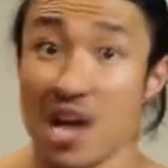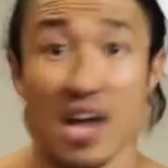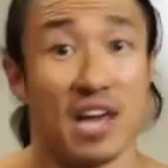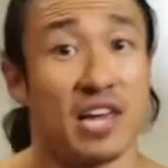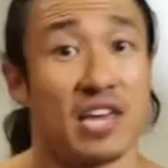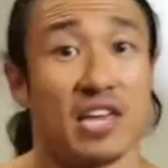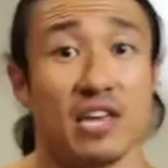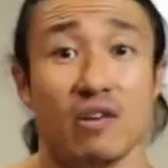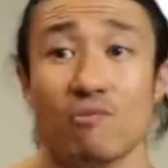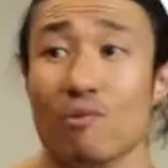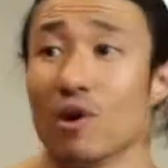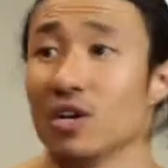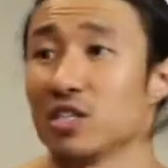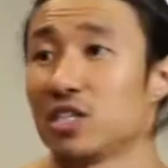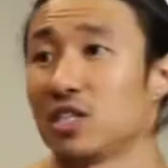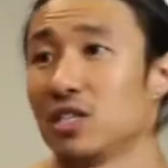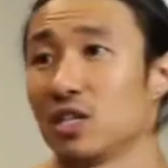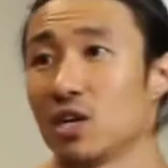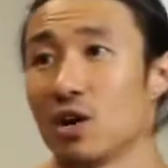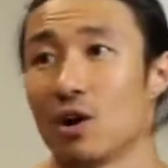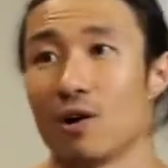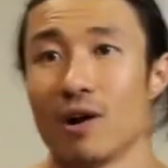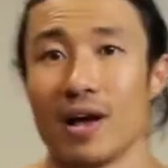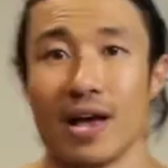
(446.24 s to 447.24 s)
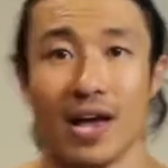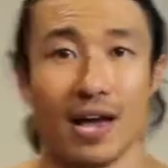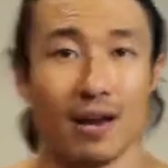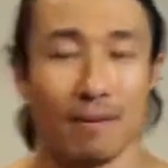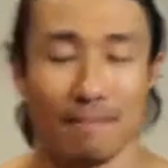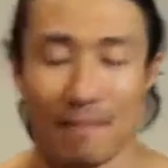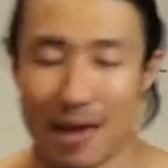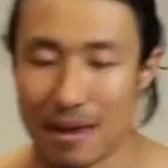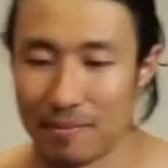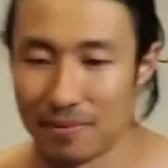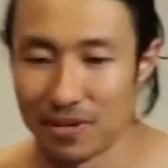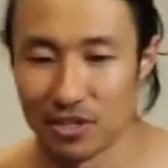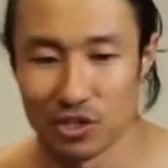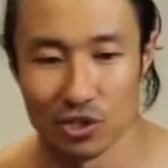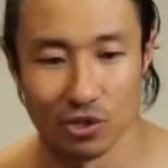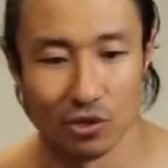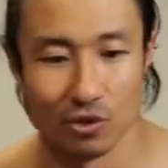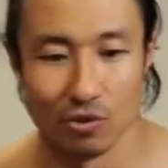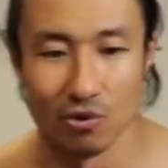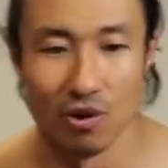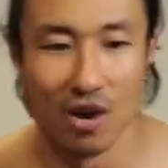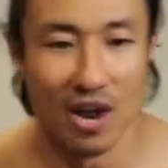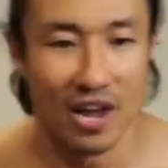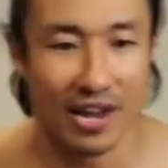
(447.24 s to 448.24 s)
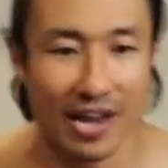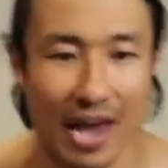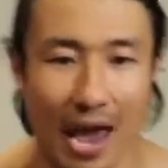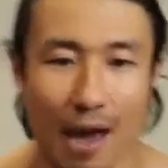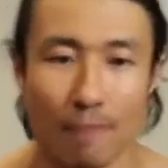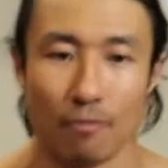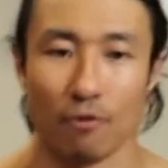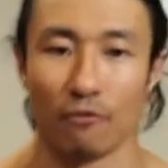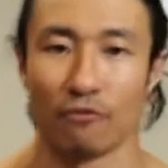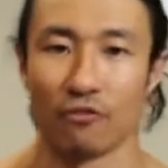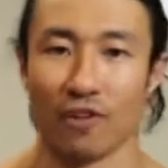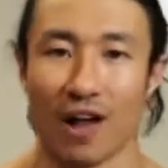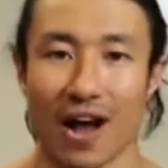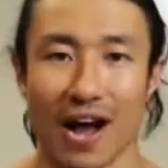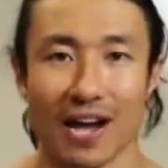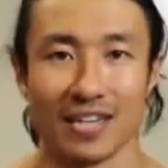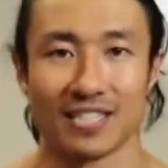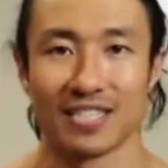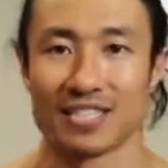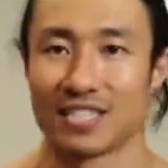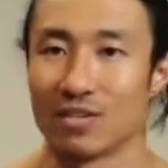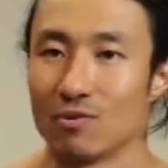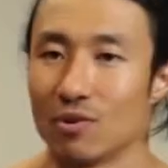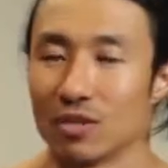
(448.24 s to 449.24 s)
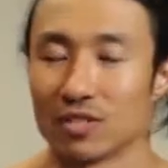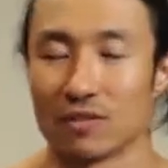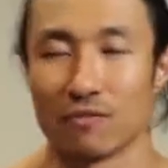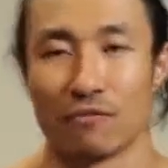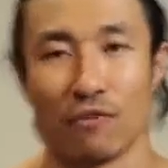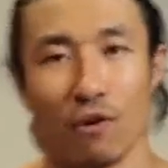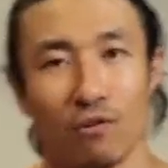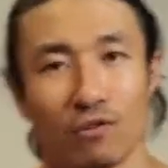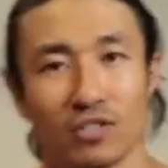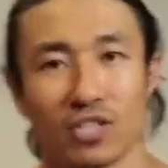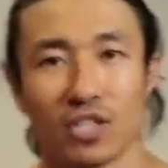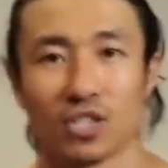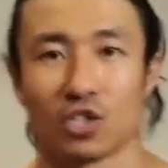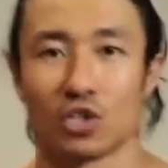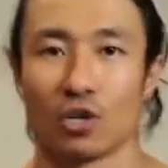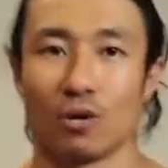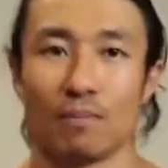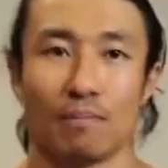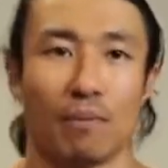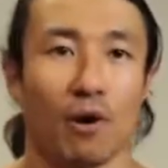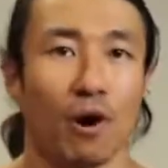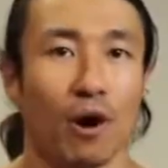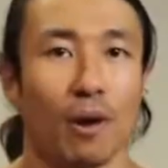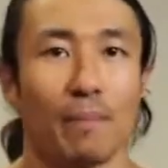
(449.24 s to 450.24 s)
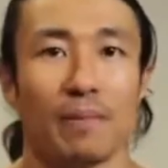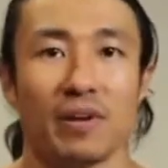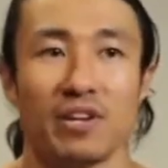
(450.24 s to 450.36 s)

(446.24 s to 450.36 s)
He wants to go ahead and maybe do cable fly because he wants to focus on a certain part,